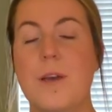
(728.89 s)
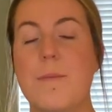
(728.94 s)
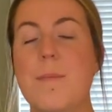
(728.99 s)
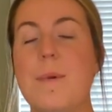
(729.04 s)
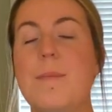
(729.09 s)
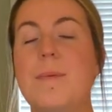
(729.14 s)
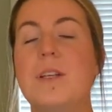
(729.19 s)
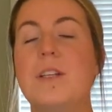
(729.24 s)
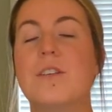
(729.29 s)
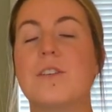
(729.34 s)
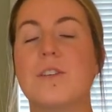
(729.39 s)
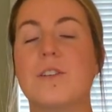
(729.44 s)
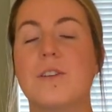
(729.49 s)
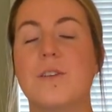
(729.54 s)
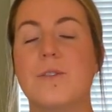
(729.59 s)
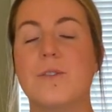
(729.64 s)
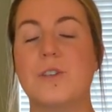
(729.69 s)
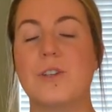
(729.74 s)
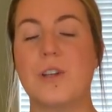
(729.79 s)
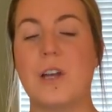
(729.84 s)
maybe just
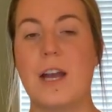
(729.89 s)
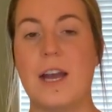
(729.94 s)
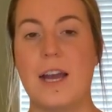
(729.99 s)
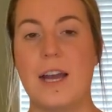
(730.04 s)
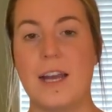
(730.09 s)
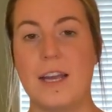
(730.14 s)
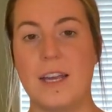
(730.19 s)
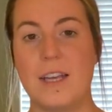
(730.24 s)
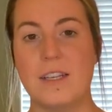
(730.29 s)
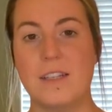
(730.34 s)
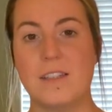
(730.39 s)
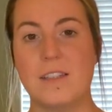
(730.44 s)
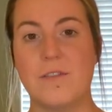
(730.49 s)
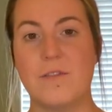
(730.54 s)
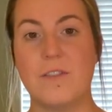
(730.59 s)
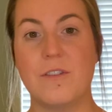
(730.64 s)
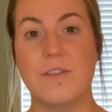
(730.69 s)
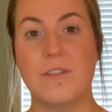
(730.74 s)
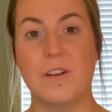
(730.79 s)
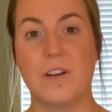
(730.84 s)
close your eyes if
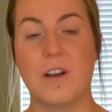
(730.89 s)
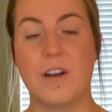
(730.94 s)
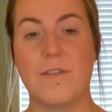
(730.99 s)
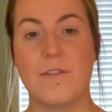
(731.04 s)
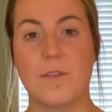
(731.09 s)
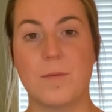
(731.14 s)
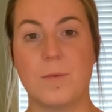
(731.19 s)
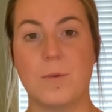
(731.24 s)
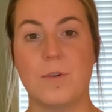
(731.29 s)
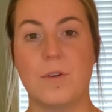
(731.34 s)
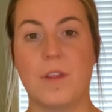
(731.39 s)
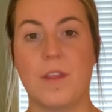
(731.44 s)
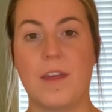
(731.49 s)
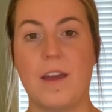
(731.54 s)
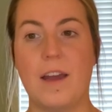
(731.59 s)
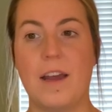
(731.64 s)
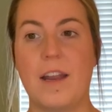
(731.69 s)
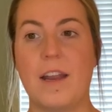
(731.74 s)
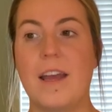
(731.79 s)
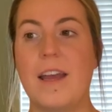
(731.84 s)
you feel comfortable with
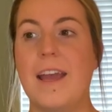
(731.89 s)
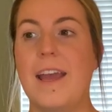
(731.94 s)
that,